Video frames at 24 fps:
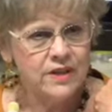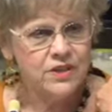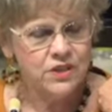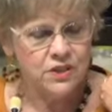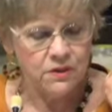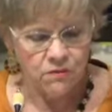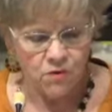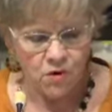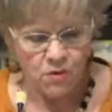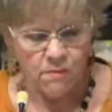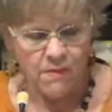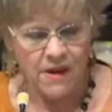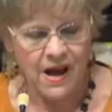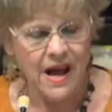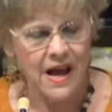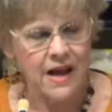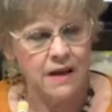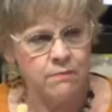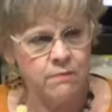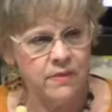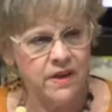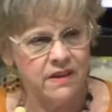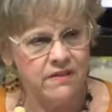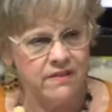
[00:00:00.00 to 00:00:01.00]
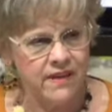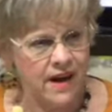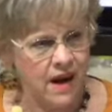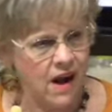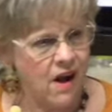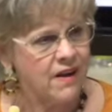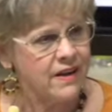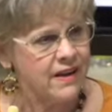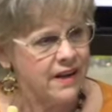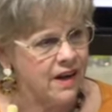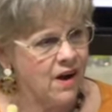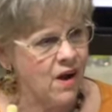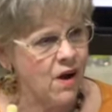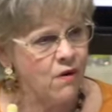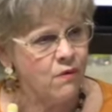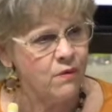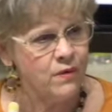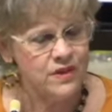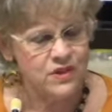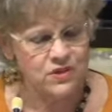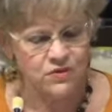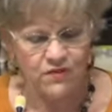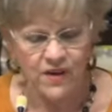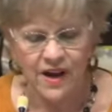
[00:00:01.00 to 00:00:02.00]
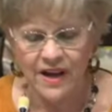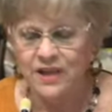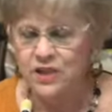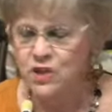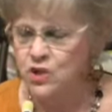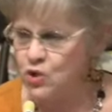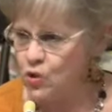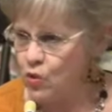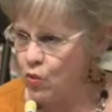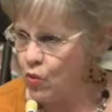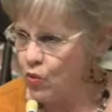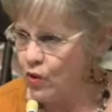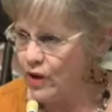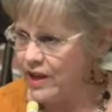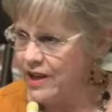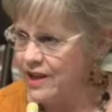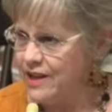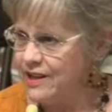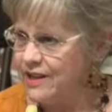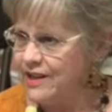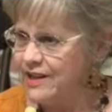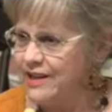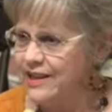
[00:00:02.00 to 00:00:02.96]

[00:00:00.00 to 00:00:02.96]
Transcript: to remind me that I can always find joy